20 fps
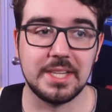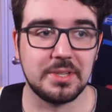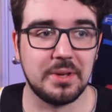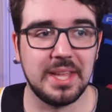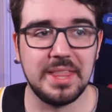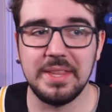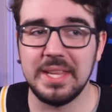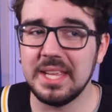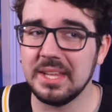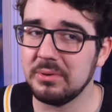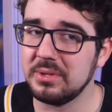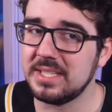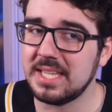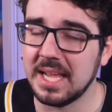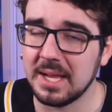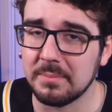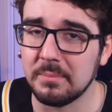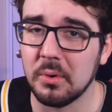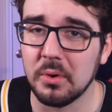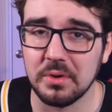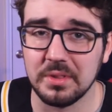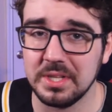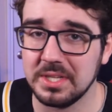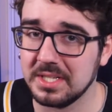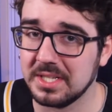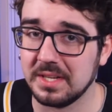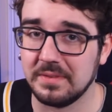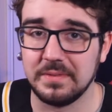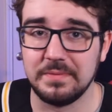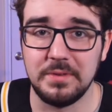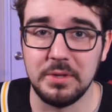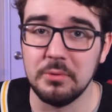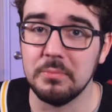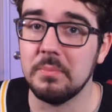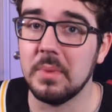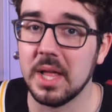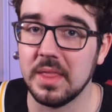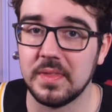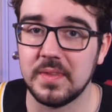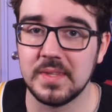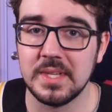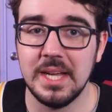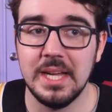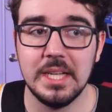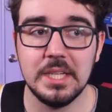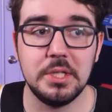So I think it would take more than just a few months